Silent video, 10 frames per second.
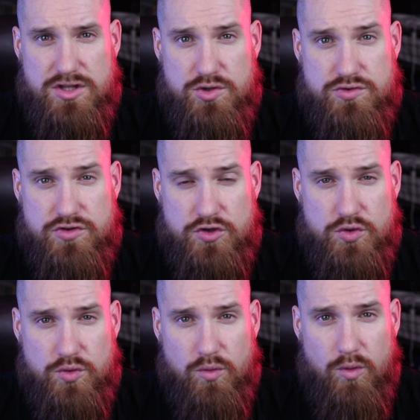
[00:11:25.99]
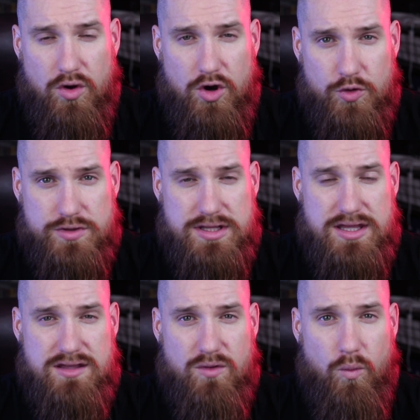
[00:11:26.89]
you too will
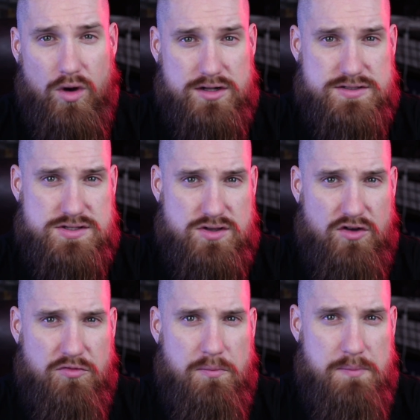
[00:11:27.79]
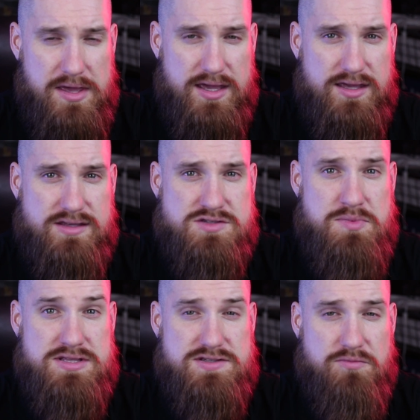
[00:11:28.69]
only want to solve big,
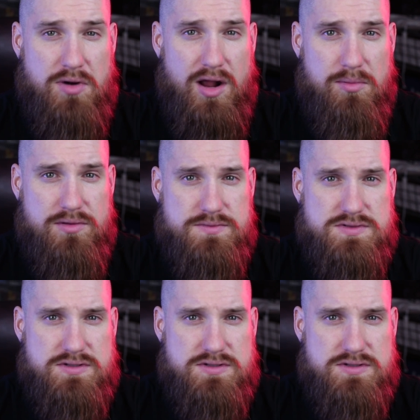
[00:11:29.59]
expensive problems.